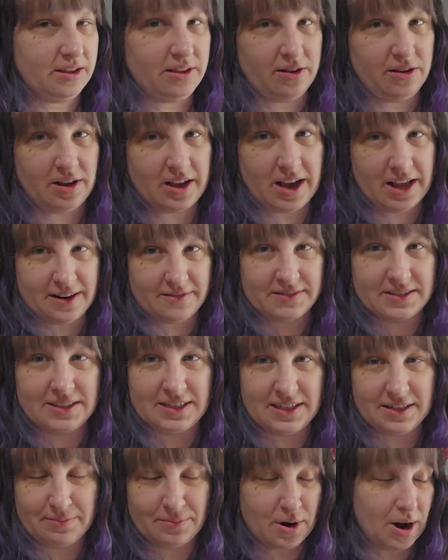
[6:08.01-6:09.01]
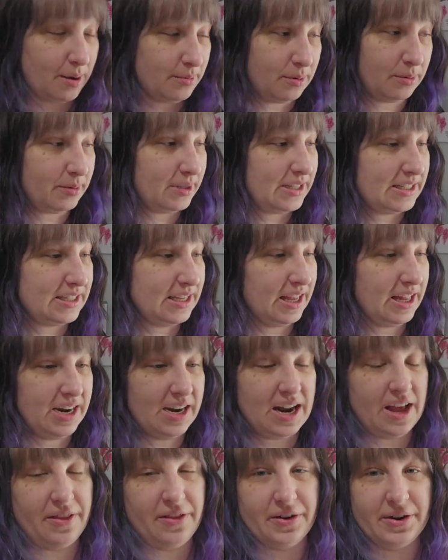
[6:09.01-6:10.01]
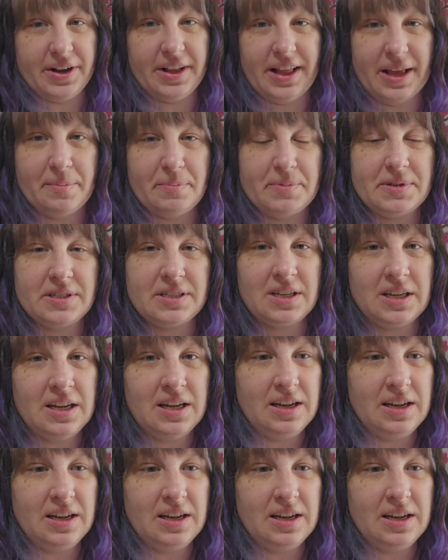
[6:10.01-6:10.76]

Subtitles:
You'll kind of probably see it in other clips.